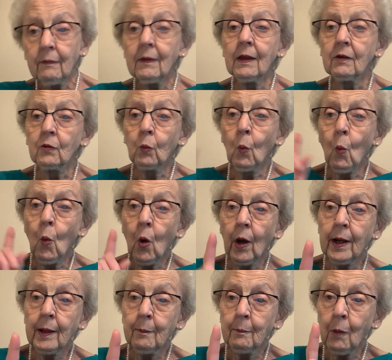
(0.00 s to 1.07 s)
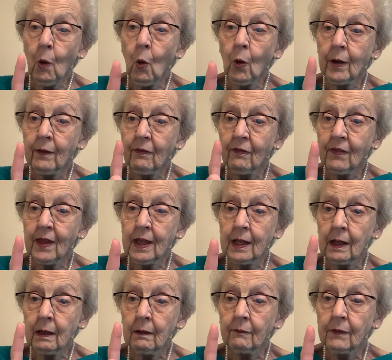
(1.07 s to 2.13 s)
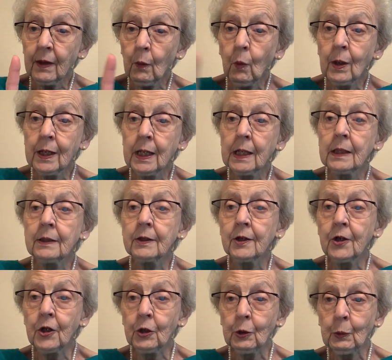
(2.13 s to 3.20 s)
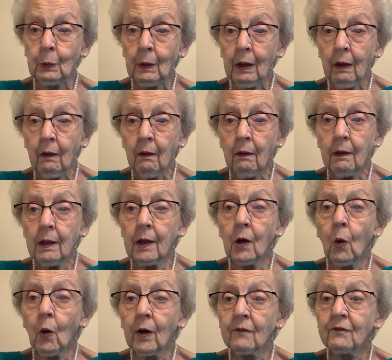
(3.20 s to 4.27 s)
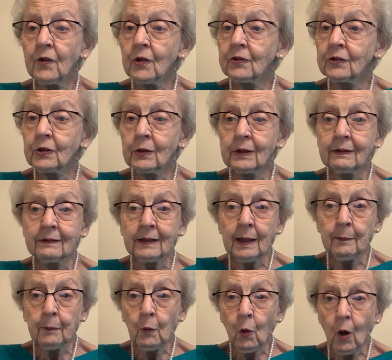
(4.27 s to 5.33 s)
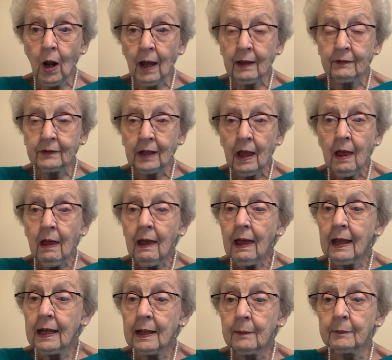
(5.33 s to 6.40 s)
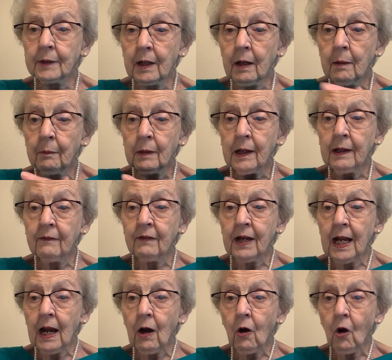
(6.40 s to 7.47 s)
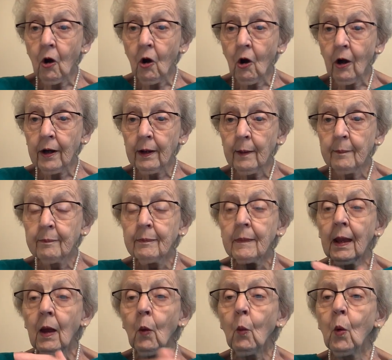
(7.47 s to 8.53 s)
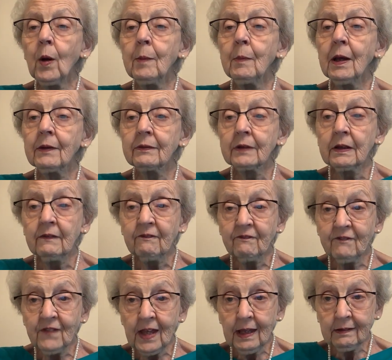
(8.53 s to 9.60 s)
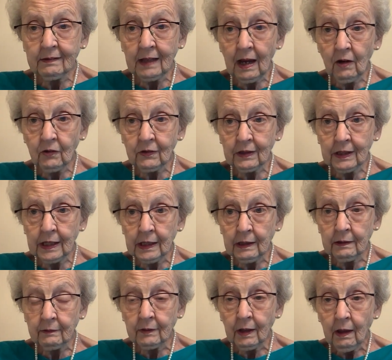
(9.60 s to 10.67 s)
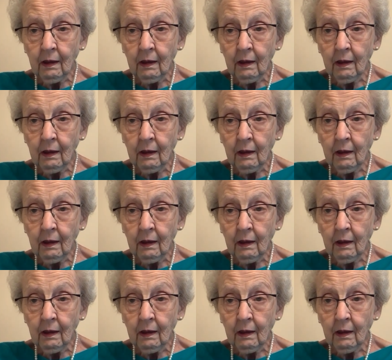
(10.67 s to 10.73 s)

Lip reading: There's one important thing that we need to do in order for us to accept Christ and him to come live in our heart. We must confess our sins.